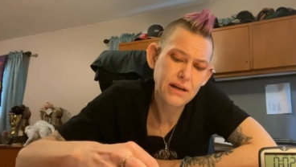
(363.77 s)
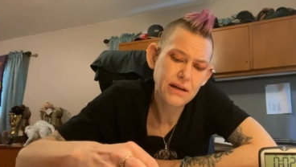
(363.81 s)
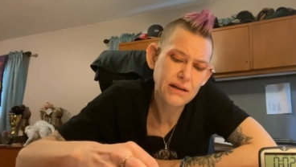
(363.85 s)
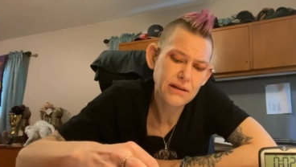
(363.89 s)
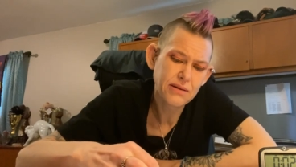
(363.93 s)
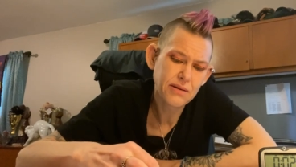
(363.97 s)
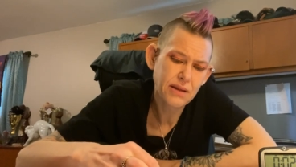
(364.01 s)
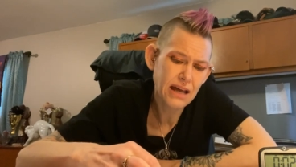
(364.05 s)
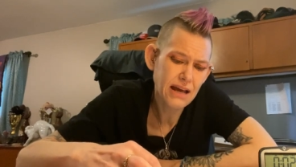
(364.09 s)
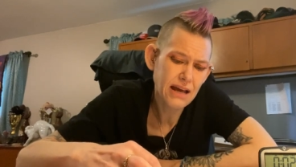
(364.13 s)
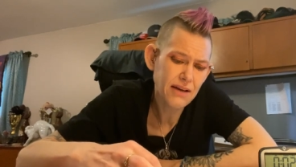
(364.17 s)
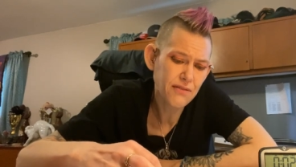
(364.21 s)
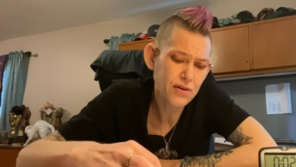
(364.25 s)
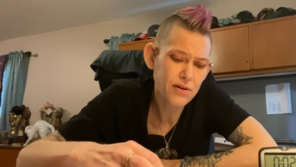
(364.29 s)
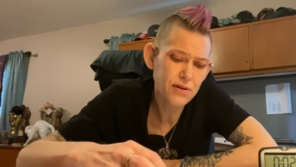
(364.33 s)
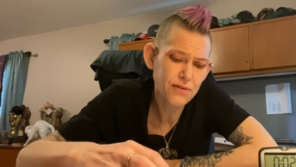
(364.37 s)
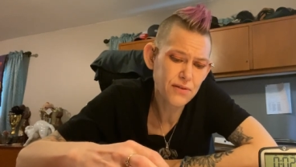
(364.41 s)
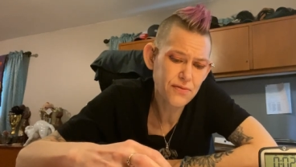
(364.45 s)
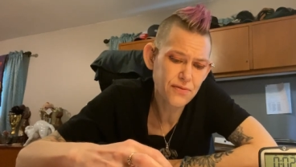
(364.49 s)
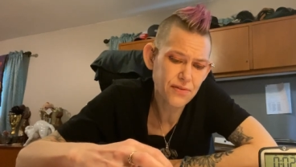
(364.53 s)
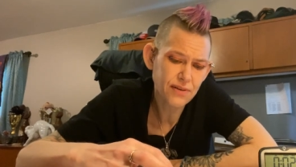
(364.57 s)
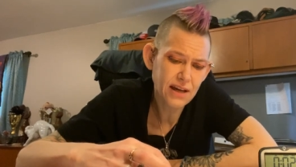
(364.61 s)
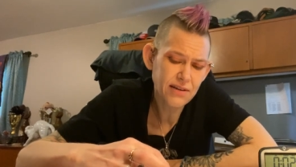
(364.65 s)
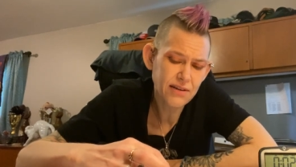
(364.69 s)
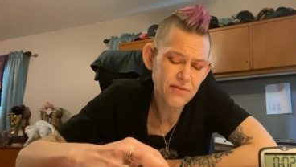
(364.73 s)
pretty. They have
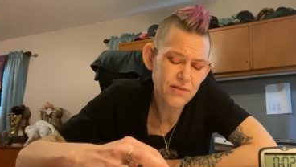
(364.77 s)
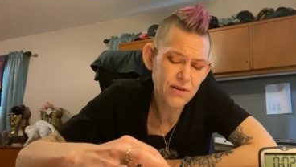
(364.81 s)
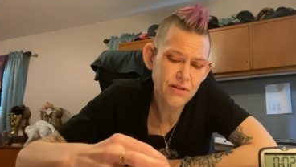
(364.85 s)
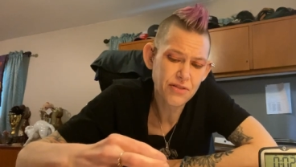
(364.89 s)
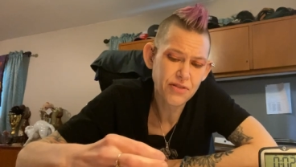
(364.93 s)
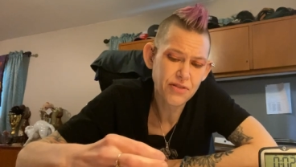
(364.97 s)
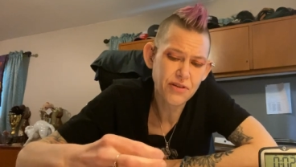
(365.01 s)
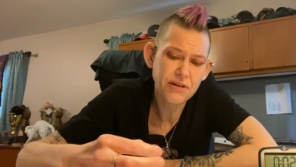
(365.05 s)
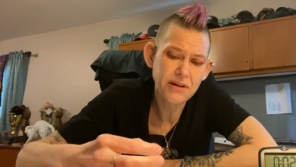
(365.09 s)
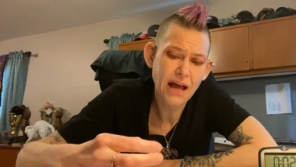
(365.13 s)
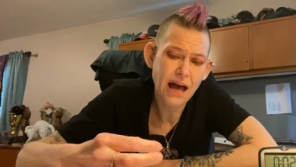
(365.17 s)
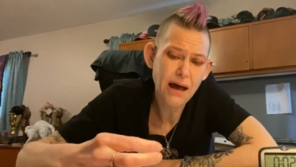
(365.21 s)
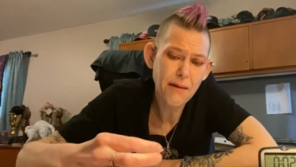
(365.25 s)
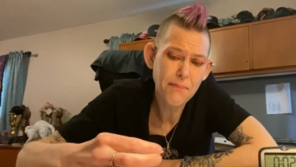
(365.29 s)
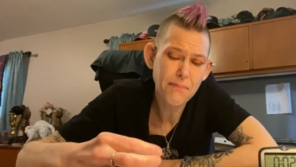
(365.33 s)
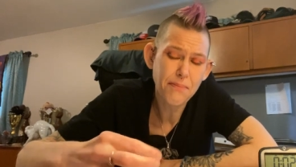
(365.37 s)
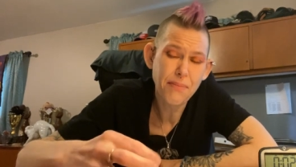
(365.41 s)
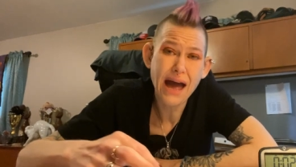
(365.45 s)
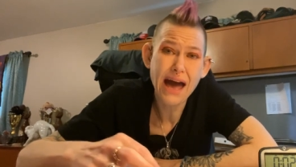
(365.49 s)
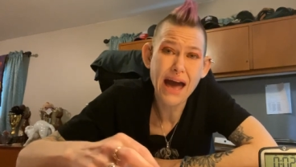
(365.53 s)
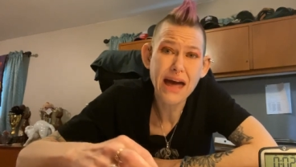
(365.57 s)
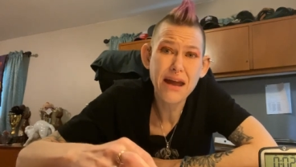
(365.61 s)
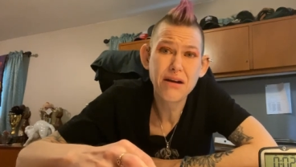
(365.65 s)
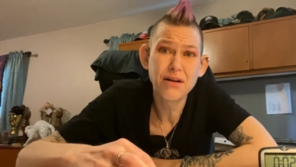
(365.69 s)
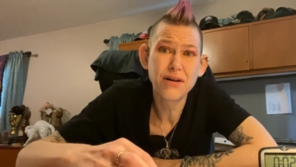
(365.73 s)
good flavor. They're
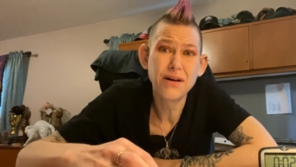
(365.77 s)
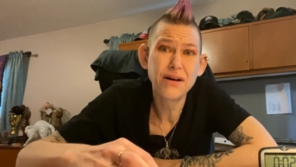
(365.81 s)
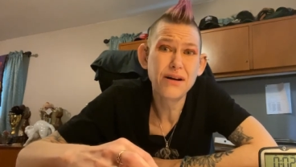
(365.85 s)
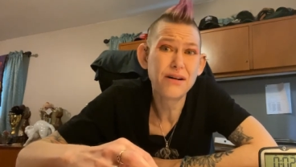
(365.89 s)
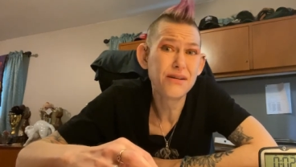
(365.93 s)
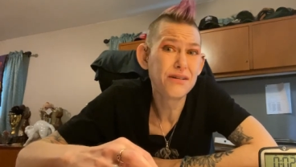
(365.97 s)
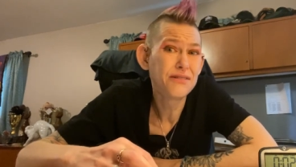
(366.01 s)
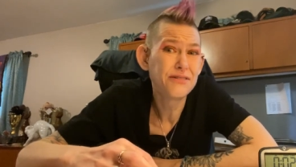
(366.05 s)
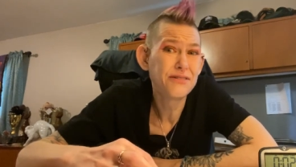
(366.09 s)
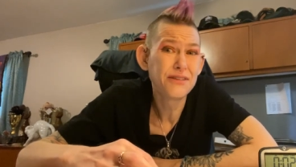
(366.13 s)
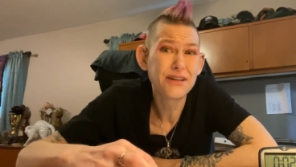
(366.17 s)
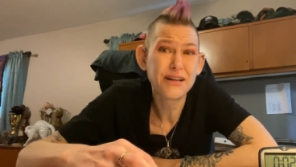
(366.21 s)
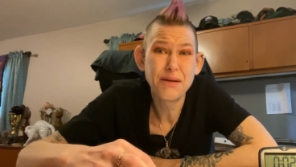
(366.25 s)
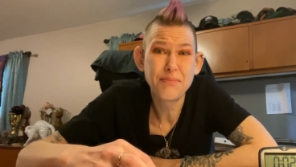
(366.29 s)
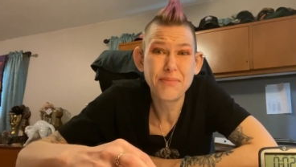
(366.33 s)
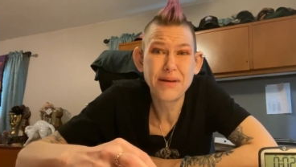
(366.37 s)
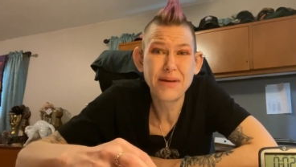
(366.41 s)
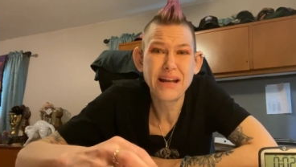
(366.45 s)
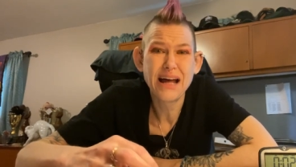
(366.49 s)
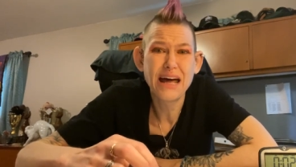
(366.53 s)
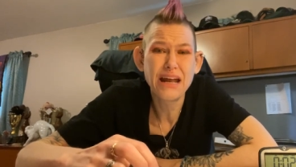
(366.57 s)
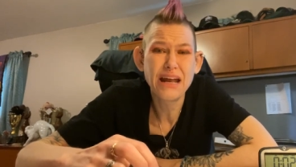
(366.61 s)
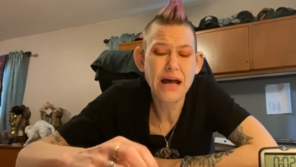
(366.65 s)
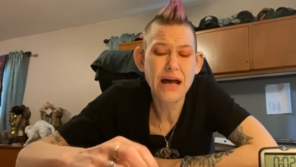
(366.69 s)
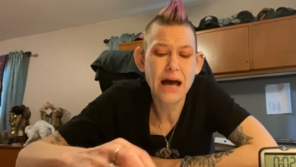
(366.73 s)
not bad at all. They're, I
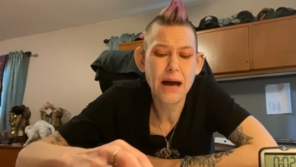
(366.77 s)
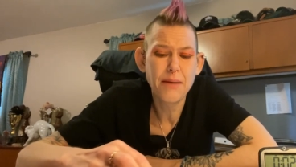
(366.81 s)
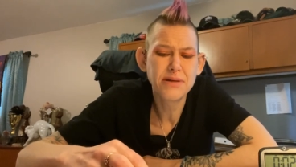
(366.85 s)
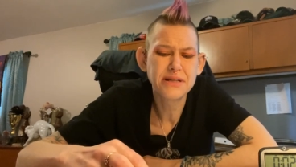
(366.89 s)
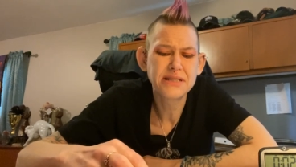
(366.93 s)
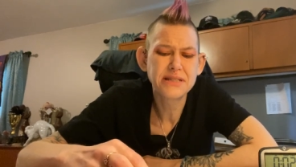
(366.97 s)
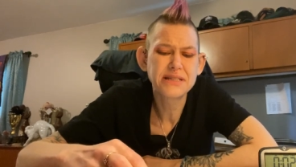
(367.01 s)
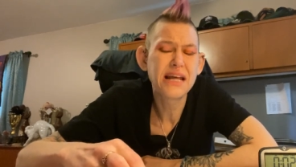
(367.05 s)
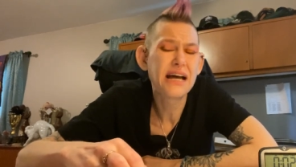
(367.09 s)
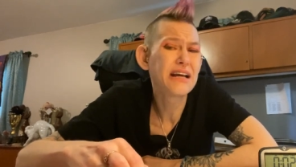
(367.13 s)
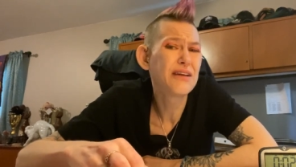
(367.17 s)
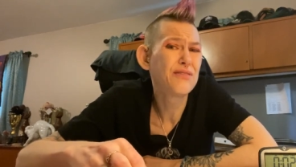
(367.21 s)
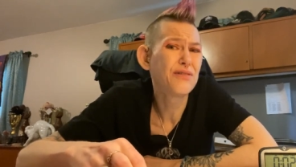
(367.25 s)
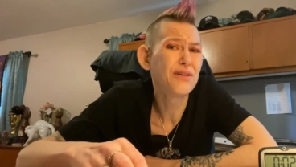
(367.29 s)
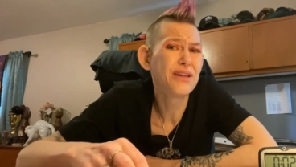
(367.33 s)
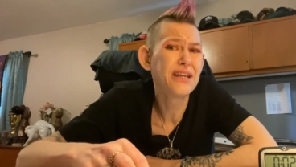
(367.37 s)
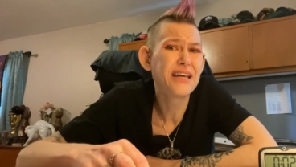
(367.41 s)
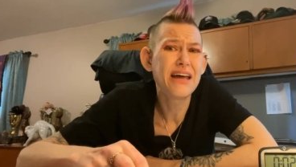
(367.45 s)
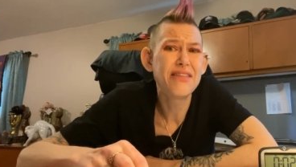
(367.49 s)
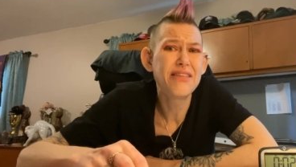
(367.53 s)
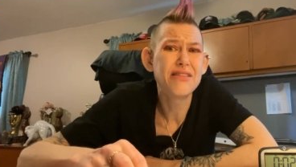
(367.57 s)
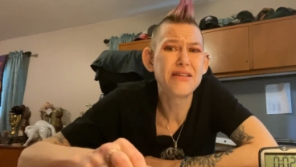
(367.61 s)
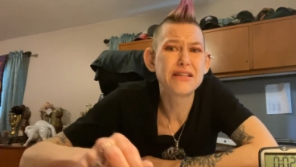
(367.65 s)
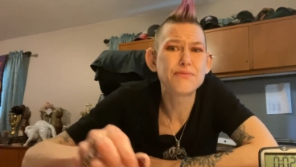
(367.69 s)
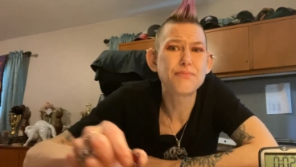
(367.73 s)
mean, I, I'm just not
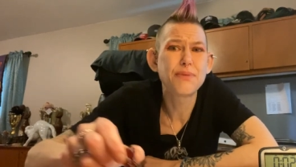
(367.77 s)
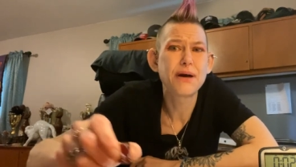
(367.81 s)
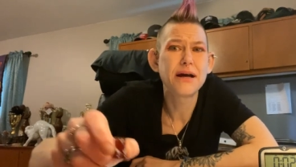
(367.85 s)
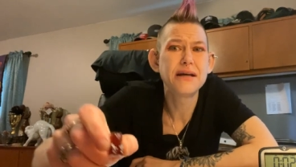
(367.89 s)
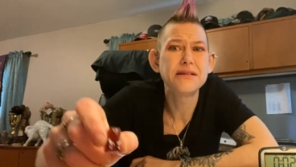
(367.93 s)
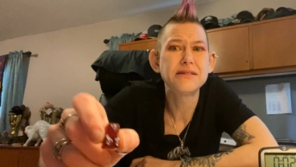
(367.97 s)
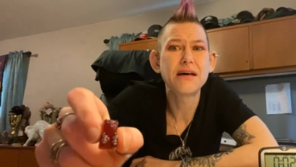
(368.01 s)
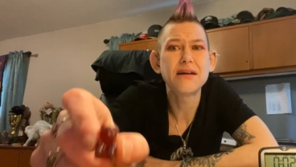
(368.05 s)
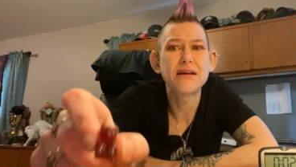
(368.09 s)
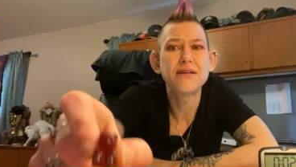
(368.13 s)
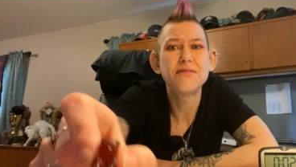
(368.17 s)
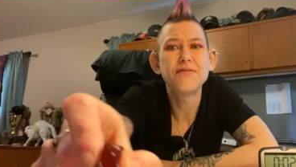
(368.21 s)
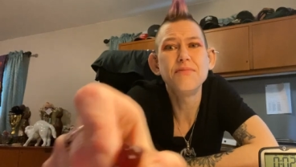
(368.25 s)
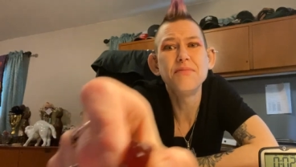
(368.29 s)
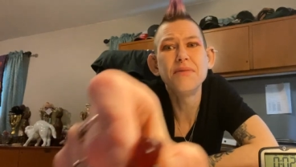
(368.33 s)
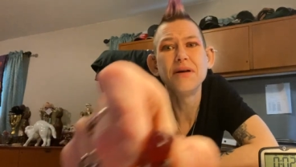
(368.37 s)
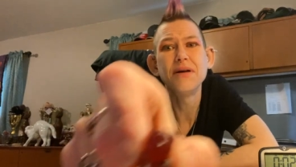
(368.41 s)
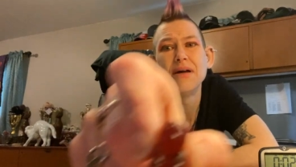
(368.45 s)
really getting the spice out